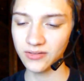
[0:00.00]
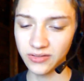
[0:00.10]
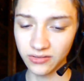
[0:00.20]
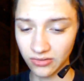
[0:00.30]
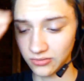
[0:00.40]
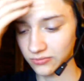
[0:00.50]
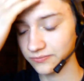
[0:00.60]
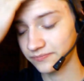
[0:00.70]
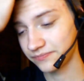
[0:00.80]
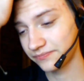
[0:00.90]
So I
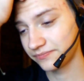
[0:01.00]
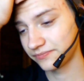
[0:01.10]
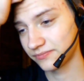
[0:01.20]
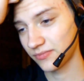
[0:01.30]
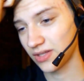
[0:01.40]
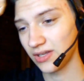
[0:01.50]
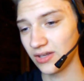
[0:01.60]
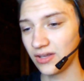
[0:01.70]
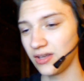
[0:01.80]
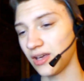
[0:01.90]

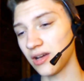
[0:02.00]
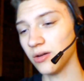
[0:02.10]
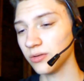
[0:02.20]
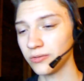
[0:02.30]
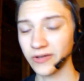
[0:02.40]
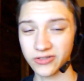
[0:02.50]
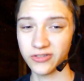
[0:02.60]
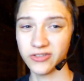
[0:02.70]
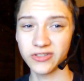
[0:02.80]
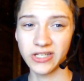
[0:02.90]
don't know if I
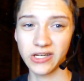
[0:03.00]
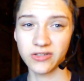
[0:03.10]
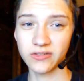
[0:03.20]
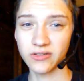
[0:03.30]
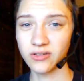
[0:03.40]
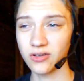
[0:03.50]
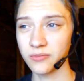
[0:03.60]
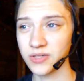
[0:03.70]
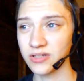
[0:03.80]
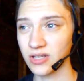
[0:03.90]
should just change it to
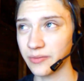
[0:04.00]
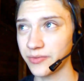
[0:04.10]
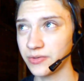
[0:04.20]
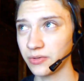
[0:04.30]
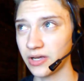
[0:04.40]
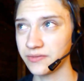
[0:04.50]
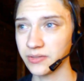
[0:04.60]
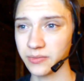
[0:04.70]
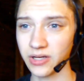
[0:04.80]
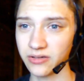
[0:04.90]
Tecumseh Simons or have
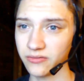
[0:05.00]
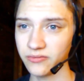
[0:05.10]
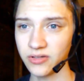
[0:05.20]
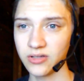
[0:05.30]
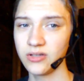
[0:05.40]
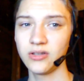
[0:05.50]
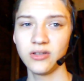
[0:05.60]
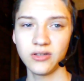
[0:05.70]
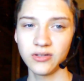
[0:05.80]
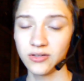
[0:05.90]
some kind of
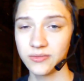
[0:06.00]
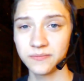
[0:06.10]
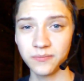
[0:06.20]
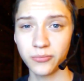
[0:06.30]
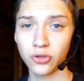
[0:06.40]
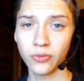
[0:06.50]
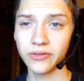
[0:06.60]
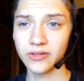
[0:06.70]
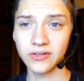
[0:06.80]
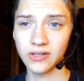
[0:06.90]

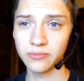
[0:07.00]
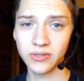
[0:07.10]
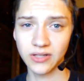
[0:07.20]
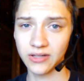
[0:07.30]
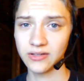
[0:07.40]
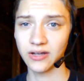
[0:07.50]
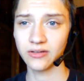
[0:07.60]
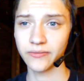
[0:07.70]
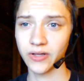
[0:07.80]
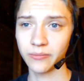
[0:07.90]
parentheses beside Tech
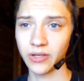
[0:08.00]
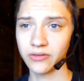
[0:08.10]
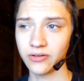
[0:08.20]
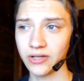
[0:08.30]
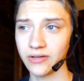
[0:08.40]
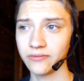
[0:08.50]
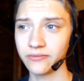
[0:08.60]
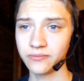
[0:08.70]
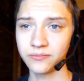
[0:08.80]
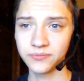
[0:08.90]
to Flying Panther and
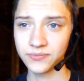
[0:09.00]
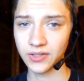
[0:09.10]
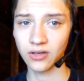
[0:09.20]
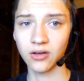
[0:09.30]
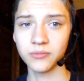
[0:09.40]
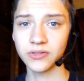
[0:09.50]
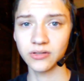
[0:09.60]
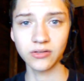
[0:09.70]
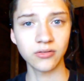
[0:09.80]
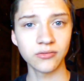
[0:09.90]
have
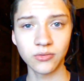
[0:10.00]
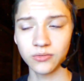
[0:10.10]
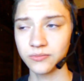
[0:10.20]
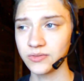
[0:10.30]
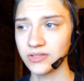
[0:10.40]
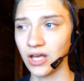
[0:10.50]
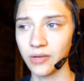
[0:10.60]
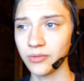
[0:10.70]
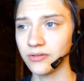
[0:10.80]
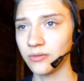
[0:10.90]
Tecumseh
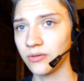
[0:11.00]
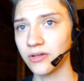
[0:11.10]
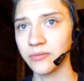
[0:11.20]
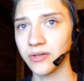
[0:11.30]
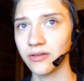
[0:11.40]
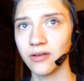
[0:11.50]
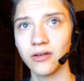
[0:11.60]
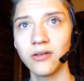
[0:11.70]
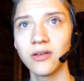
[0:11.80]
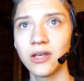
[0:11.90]
Simons or something like that.